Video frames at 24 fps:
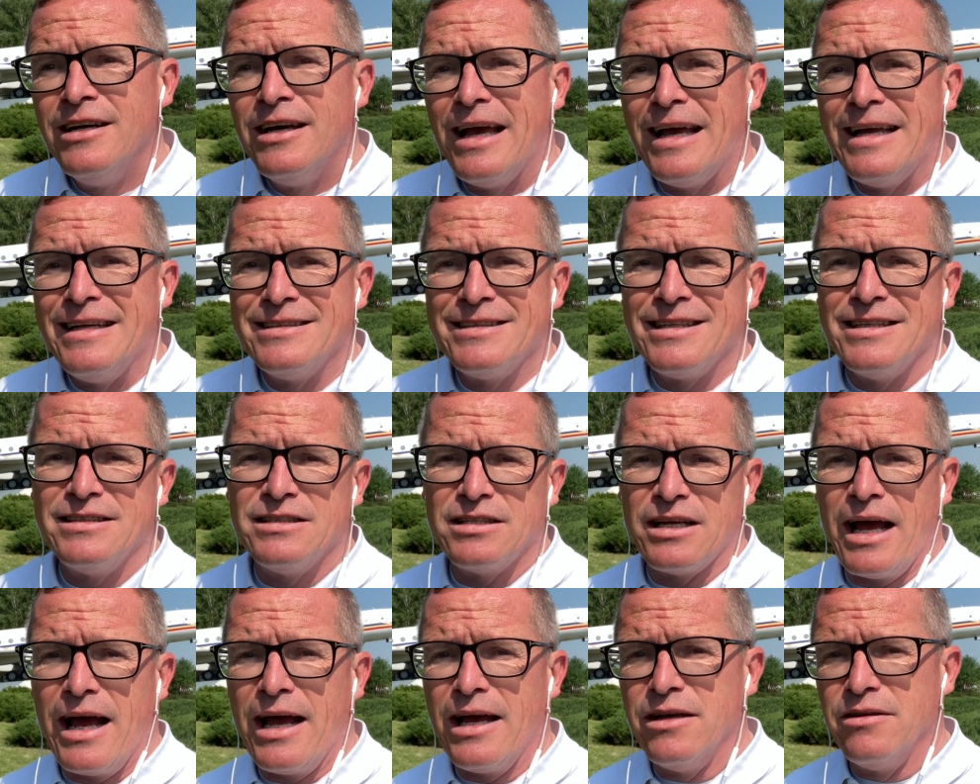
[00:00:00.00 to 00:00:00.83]
And it's
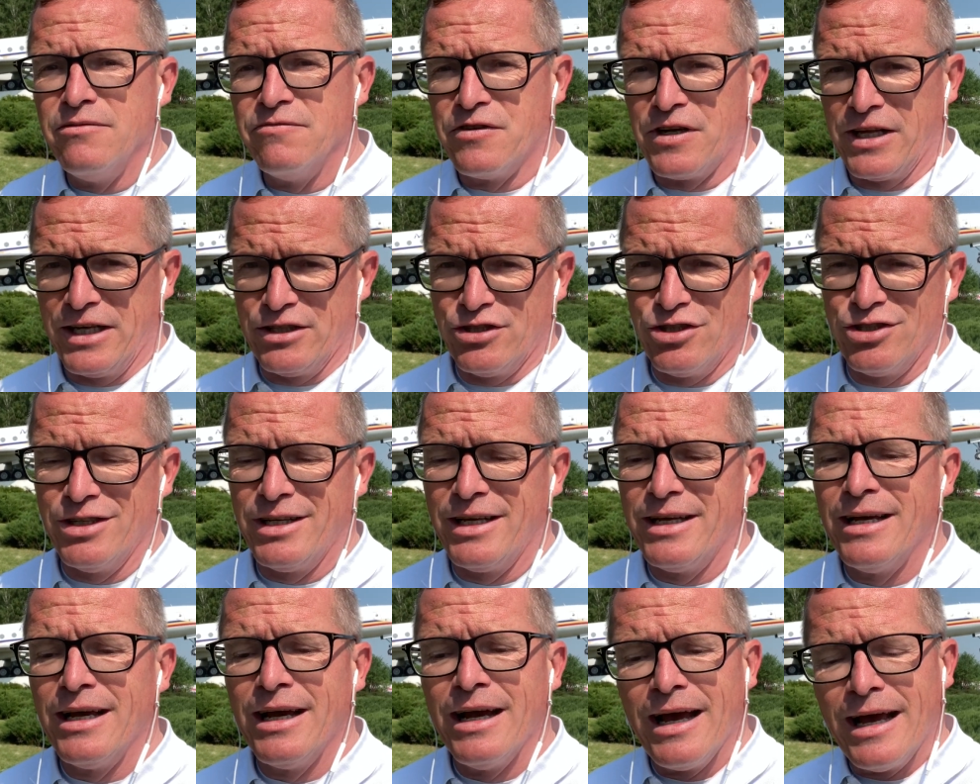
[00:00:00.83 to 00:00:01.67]
a high inflation
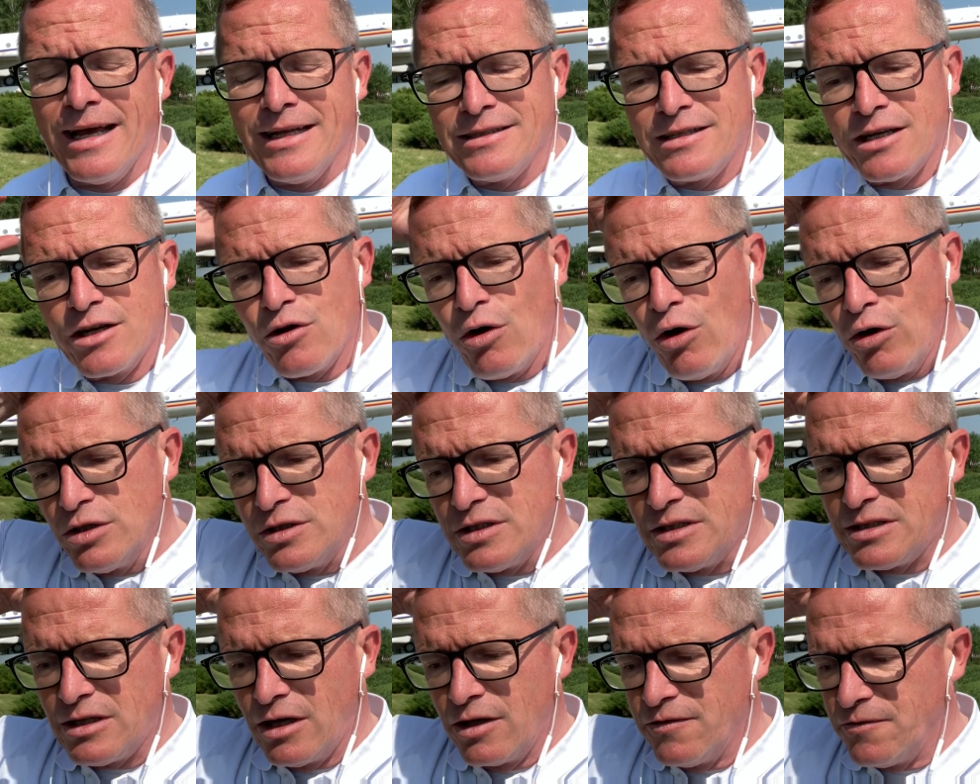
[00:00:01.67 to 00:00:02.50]
here, and the
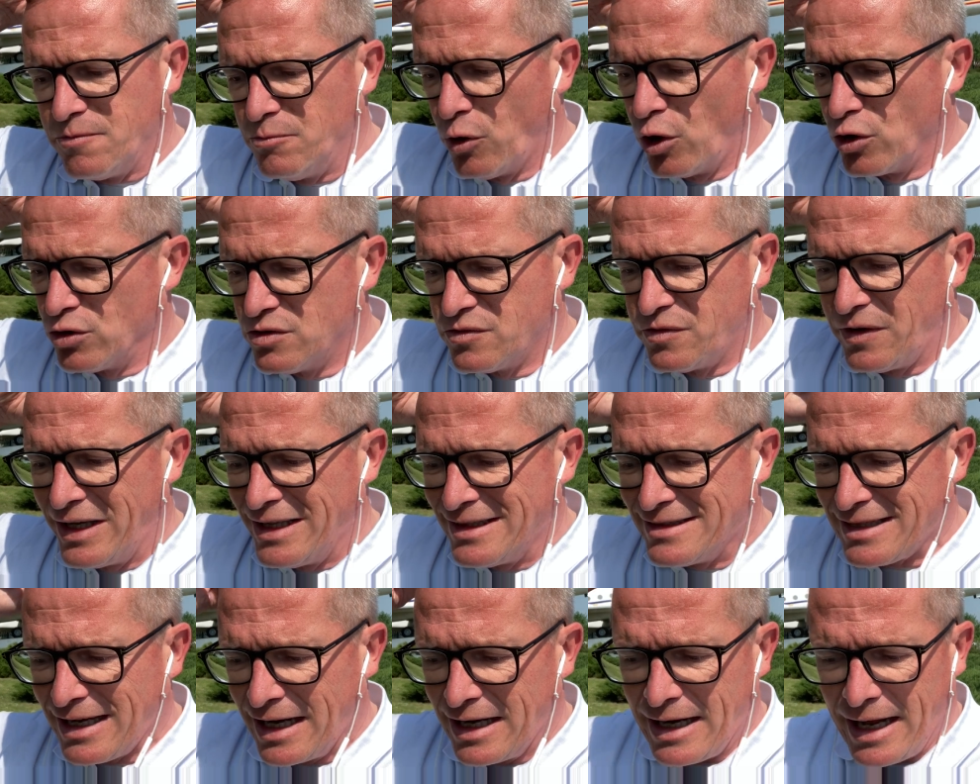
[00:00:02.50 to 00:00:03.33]
costs of most
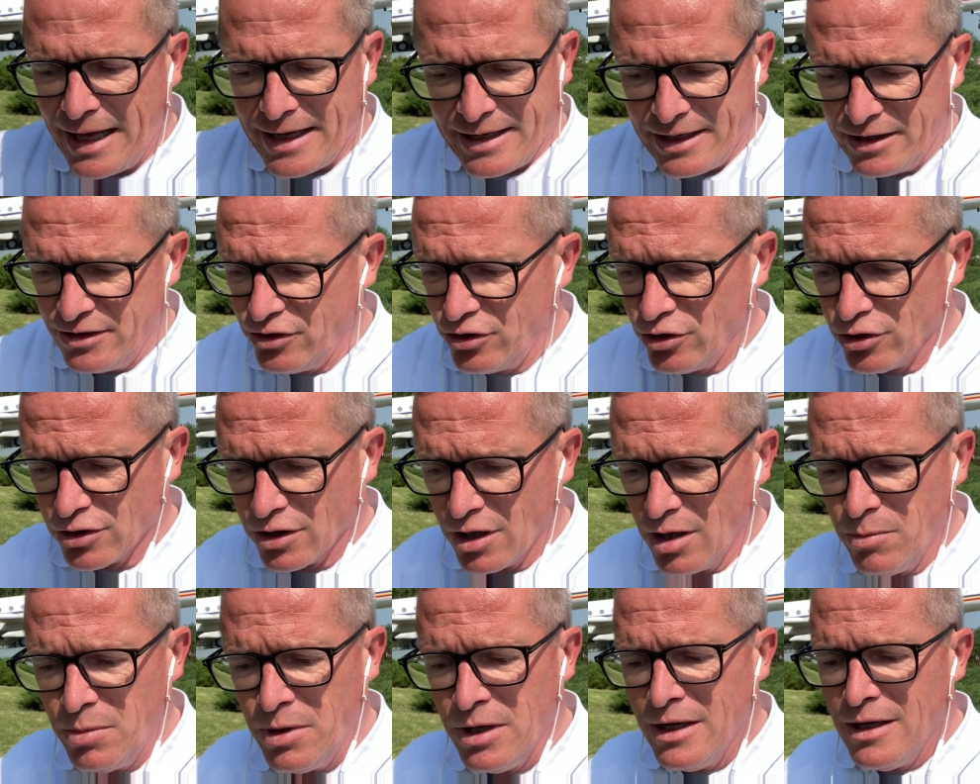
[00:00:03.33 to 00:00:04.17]
things are like in
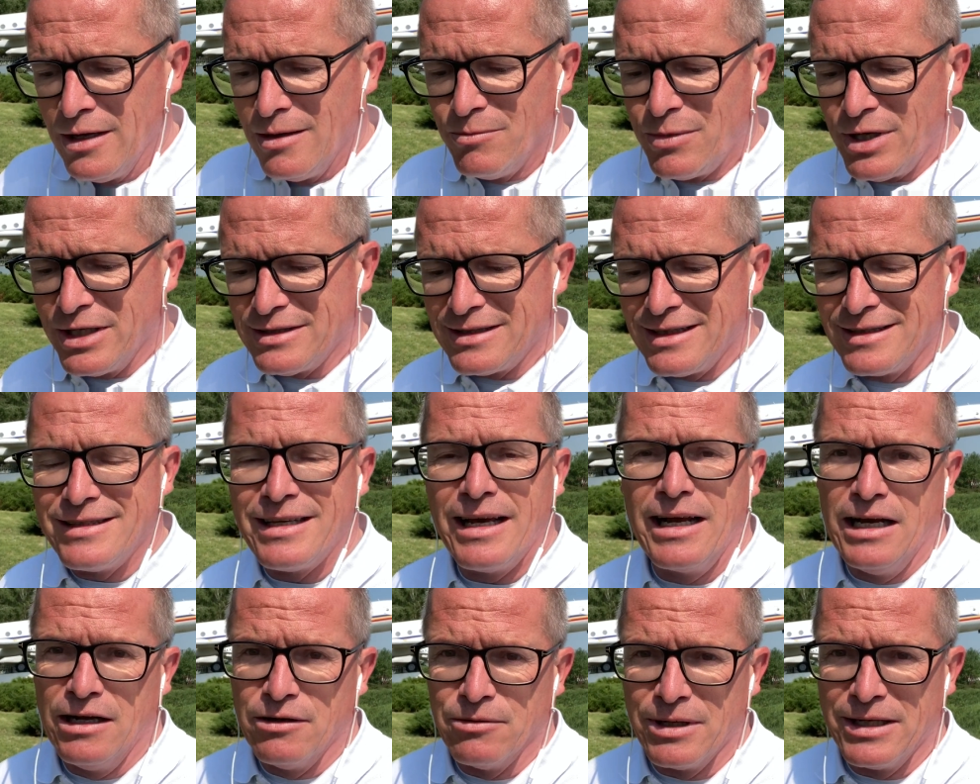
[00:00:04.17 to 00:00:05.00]
Europe, but the
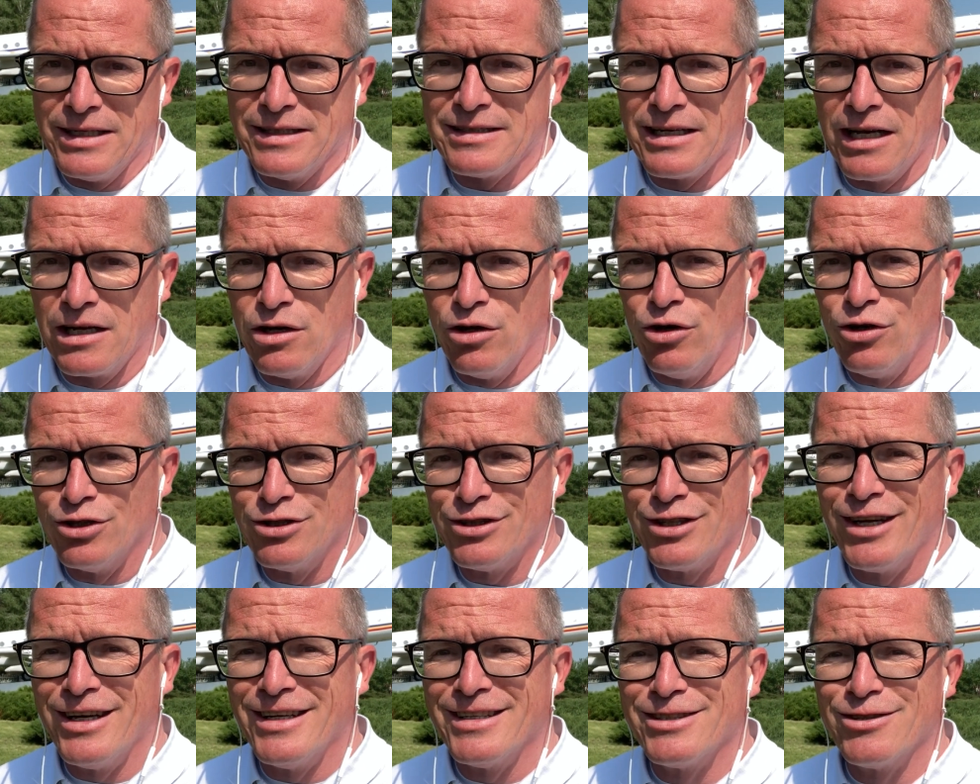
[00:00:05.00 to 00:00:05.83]
salaries are not.
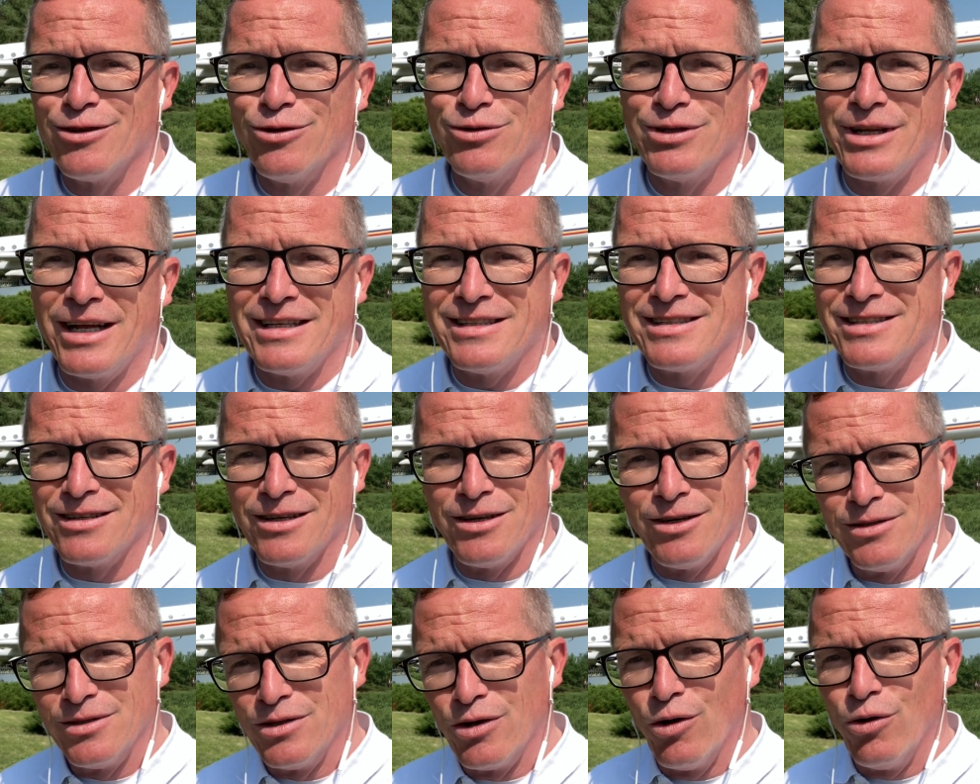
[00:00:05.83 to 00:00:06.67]
Yeah? So that's
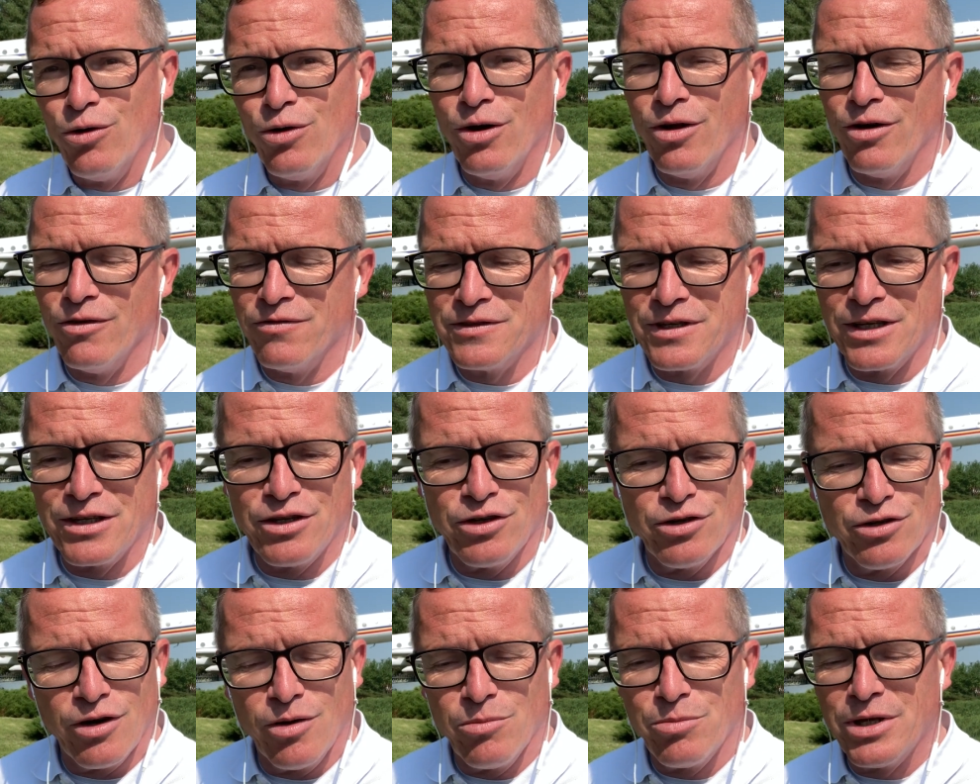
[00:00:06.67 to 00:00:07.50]
in all of the
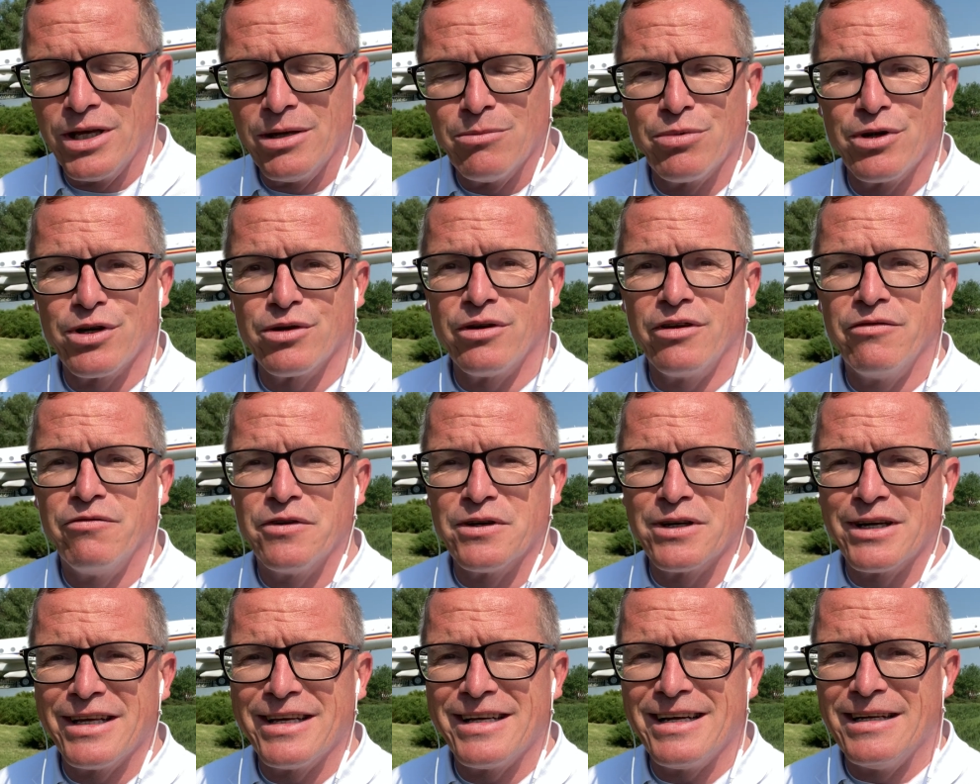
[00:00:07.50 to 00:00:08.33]
European
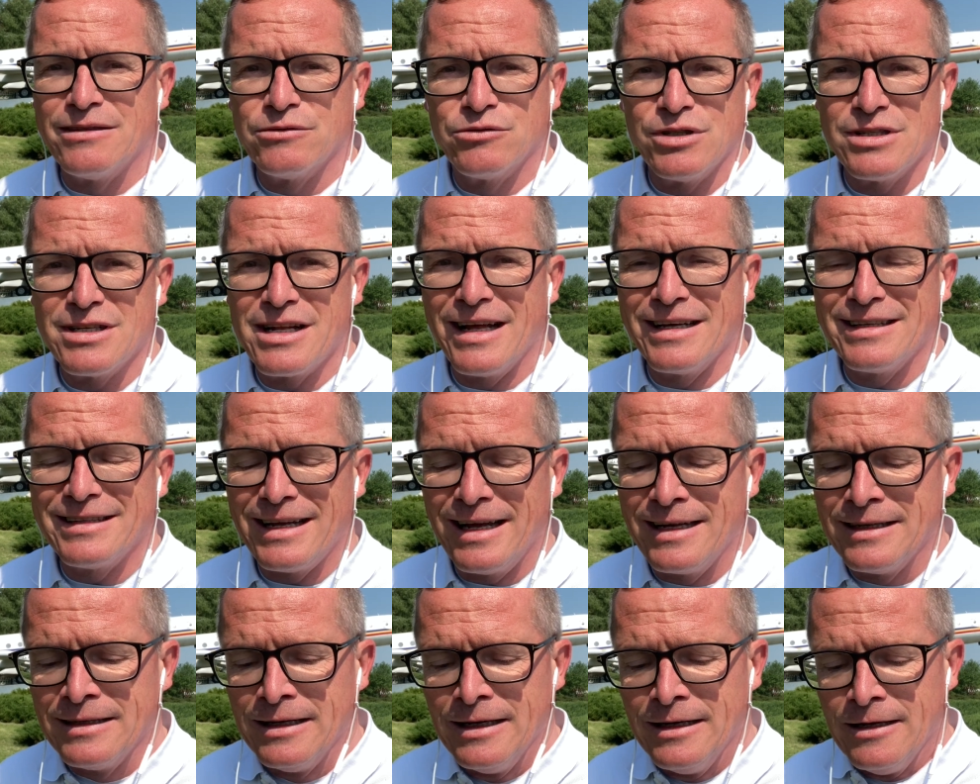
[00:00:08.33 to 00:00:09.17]
periphery countries like
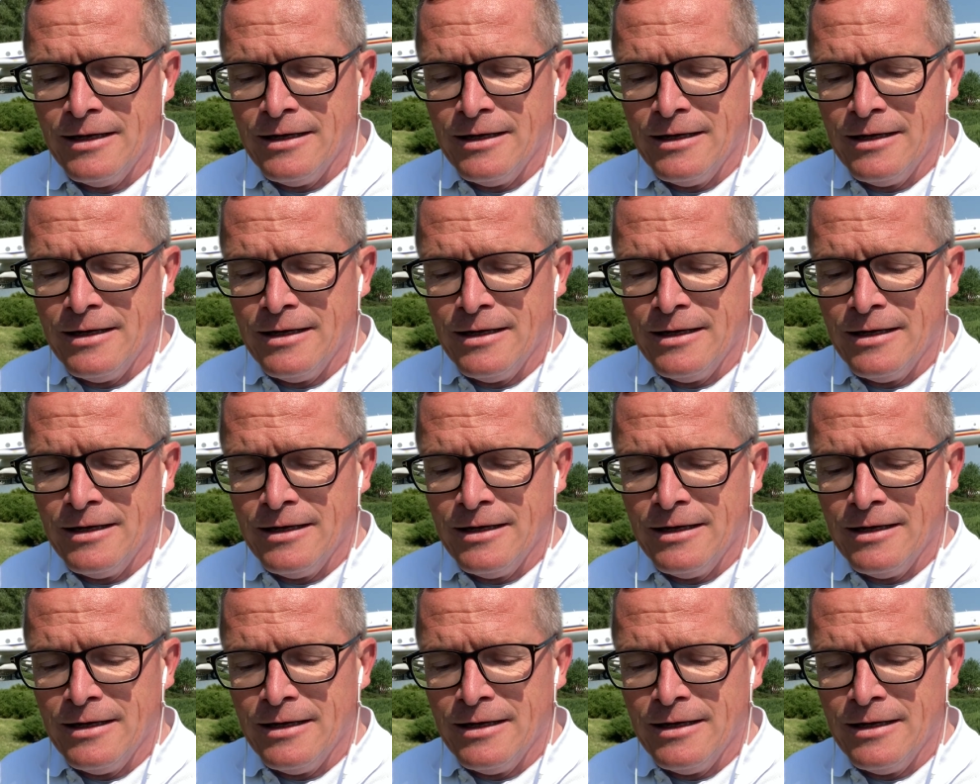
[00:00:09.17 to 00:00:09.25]
that.